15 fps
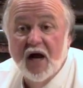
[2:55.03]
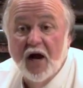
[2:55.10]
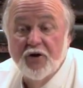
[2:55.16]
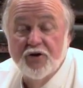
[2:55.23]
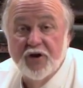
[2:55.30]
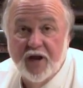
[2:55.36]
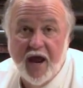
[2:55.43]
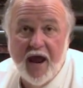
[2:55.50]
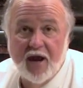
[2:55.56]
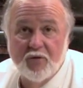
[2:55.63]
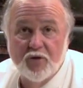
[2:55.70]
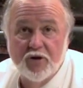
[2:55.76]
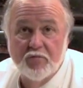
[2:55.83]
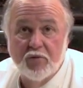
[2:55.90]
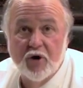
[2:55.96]
I knew the can
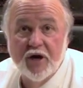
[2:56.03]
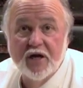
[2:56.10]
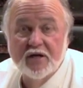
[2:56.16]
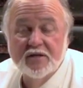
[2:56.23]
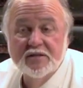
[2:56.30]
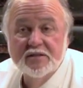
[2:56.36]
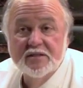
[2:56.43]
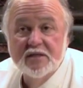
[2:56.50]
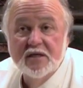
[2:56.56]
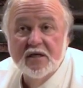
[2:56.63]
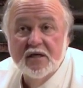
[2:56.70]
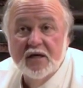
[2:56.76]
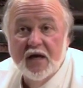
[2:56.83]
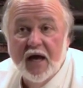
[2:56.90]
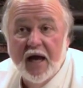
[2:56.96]
wouldn't break.
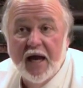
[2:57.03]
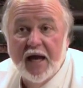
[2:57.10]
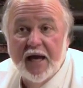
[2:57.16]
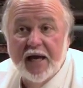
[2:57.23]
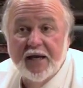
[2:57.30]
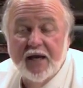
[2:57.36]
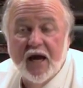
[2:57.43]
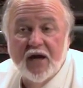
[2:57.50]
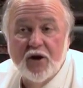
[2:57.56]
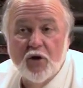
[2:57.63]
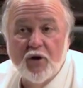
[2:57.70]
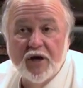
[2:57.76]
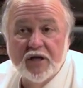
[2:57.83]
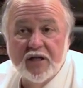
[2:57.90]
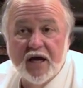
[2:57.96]
And not
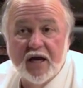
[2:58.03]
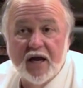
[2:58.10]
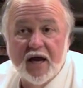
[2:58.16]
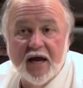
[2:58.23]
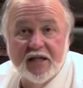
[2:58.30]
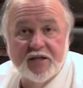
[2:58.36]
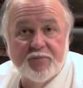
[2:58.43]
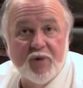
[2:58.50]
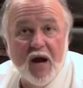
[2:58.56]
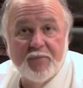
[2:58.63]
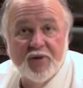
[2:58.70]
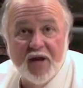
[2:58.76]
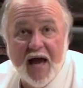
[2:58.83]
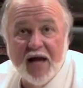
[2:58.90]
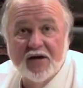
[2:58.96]
knowing that I had the
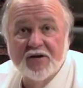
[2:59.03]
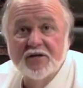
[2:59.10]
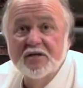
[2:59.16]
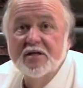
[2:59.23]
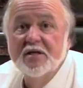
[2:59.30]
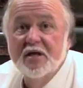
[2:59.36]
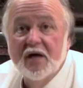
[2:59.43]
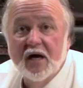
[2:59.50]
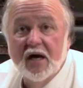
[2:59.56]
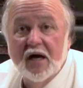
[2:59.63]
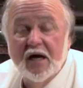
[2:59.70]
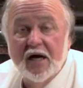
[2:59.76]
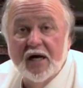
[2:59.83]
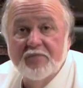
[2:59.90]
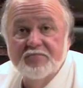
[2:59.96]
proper lacquer,
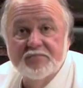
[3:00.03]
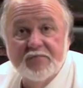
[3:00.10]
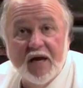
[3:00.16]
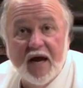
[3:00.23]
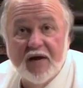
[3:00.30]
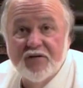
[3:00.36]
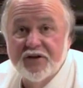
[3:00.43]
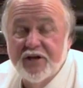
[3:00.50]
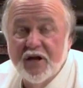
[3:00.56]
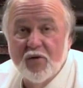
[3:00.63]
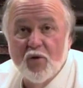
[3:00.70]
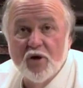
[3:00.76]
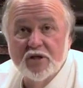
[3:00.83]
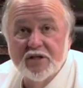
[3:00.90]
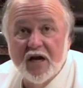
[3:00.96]
everything
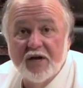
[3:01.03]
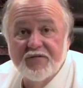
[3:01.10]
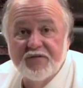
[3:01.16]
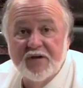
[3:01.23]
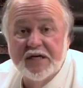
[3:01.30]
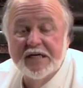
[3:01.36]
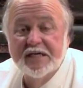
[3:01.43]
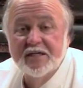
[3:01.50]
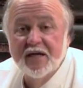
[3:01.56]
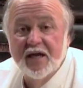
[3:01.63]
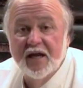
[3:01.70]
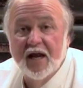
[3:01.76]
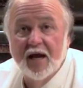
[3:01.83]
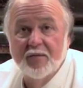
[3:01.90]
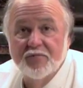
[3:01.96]
worked out fine,
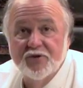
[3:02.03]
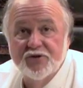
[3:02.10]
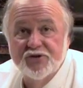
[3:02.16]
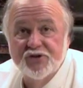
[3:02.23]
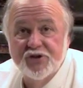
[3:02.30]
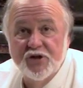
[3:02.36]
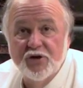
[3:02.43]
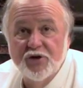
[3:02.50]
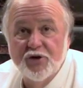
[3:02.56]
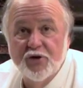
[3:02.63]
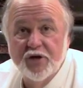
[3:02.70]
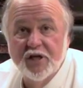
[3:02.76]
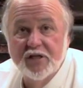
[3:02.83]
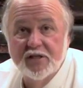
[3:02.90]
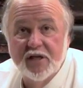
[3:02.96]
and I'm still
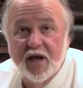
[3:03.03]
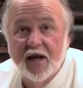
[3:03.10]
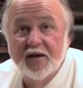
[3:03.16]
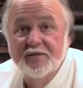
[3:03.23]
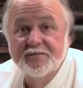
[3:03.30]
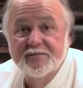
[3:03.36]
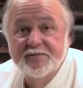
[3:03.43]
doing it today.